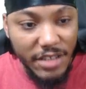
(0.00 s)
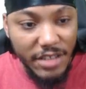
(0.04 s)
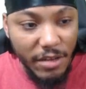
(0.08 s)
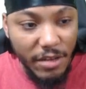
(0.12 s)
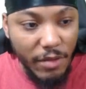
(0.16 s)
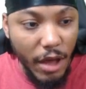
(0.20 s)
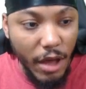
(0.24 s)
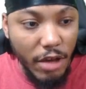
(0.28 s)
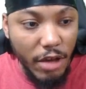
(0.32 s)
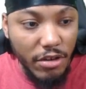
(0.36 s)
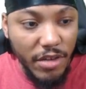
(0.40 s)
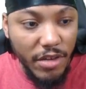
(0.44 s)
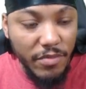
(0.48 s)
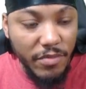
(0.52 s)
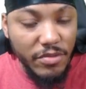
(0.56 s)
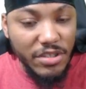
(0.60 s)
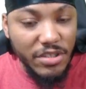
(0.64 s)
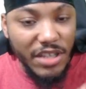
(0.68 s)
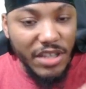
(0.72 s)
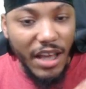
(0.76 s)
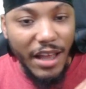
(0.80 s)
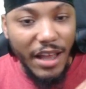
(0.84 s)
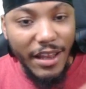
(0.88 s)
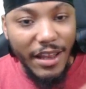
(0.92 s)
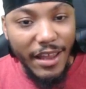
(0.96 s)
I don't even want to
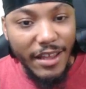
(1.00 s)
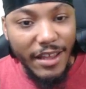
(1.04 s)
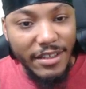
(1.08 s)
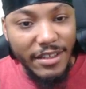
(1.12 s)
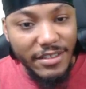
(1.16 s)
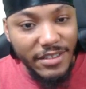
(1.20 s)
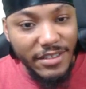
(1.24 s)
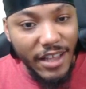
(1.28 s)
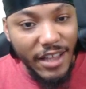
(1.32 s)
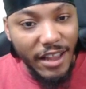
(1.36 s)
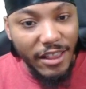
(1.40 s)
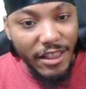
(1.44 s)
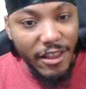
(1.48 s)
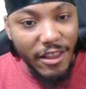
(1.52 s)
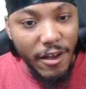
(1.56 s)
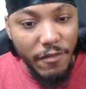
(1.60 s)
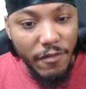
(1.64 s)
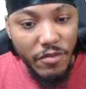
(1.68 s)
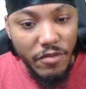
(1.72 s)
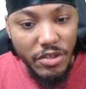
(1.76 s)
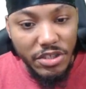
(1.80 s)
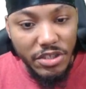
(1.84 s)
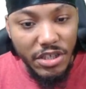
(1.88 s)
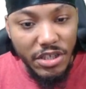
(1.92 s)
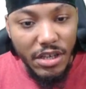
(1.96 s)
say I like this. I love
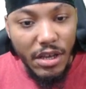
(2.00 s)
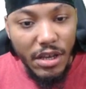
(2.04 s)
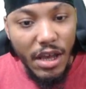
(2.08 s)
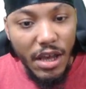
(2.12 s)
this.